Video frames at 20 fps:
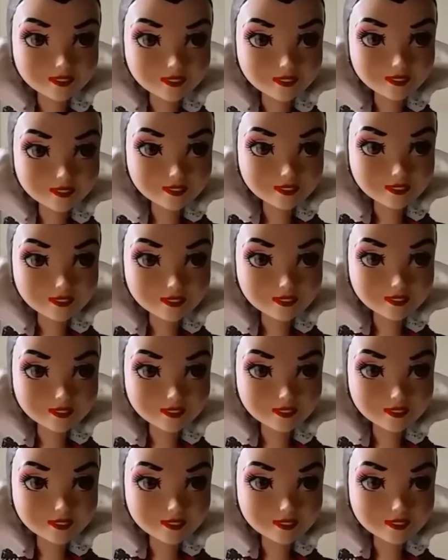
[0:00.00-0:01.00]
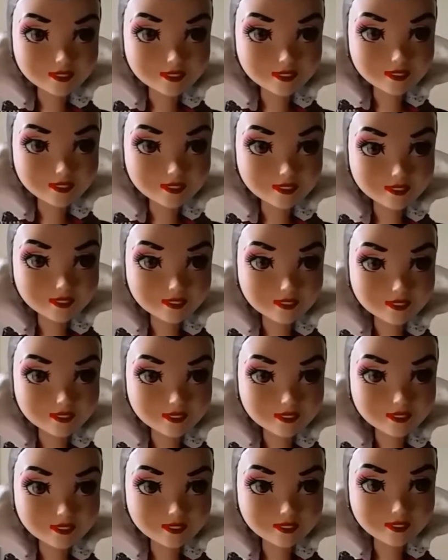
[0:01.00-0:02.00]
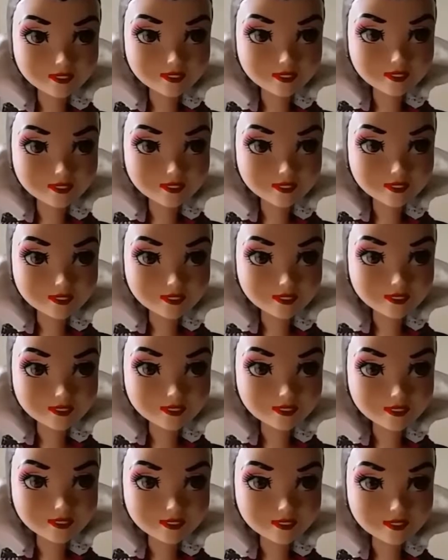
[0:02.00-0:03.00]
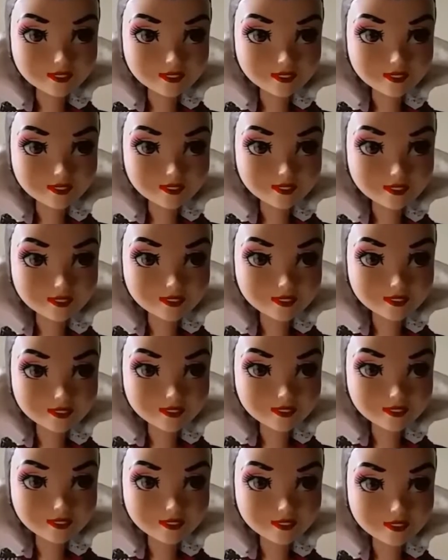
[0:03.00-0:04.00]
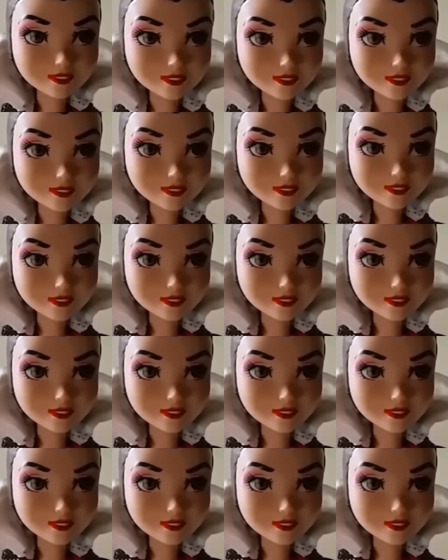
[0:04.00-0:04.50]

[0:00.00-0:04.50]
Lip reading: Epoxy is like basically like a compound that you mix two compounds,